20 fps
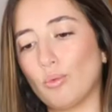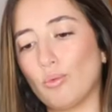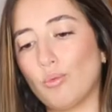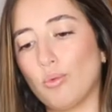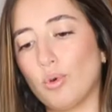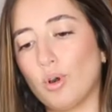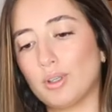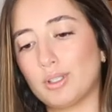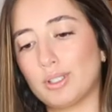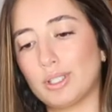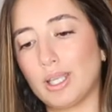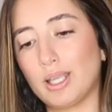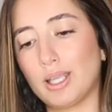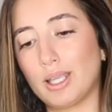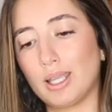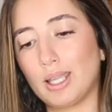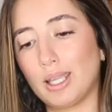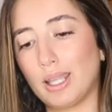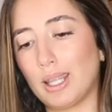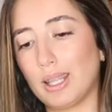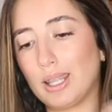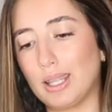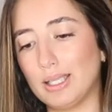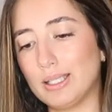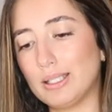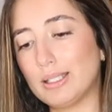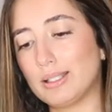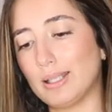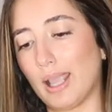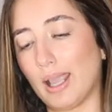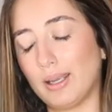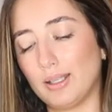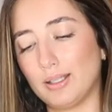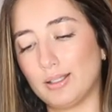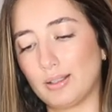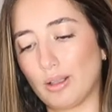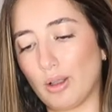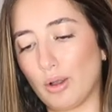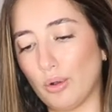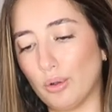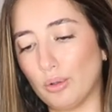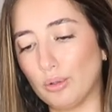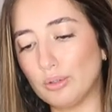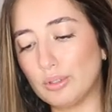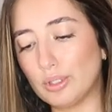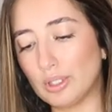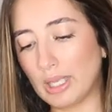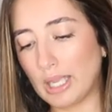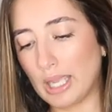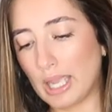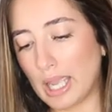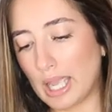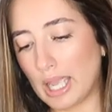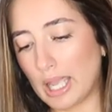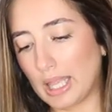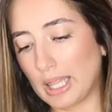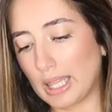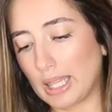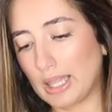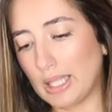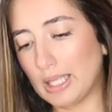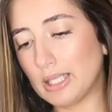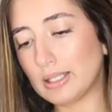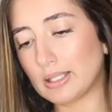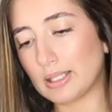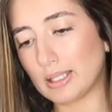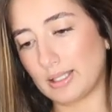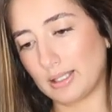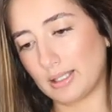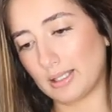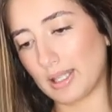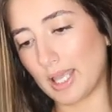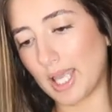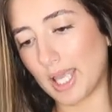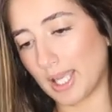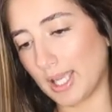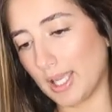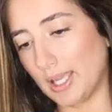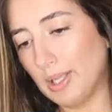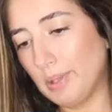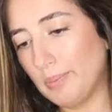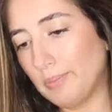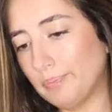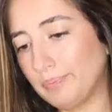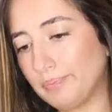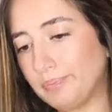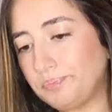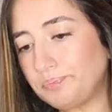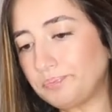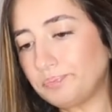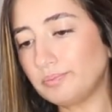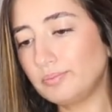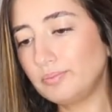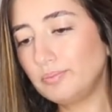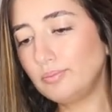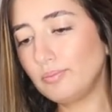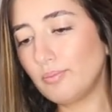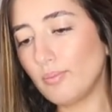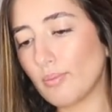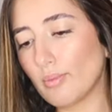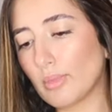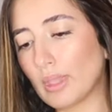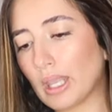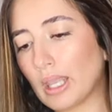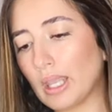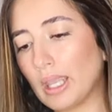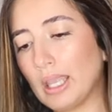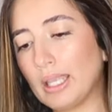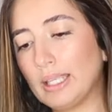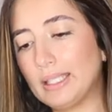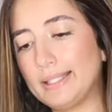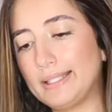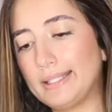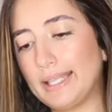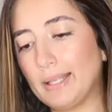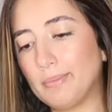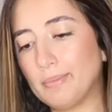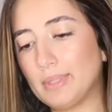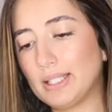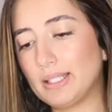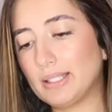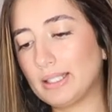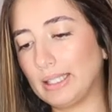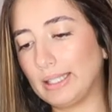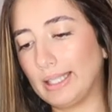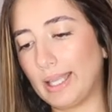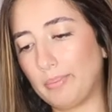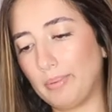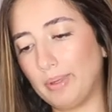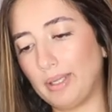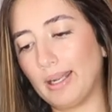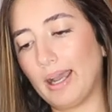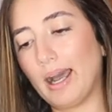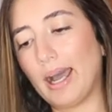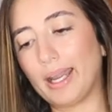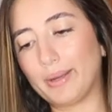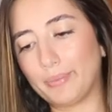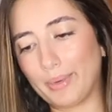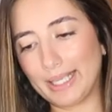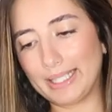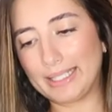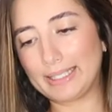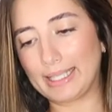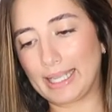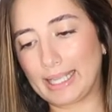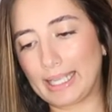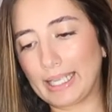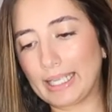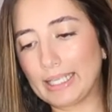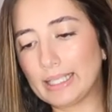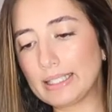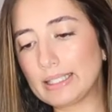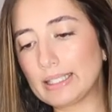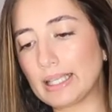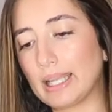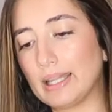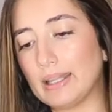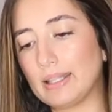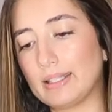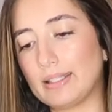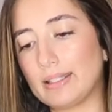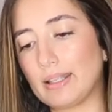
what this set is called. This is there. Seamless leopard high waist leggings and the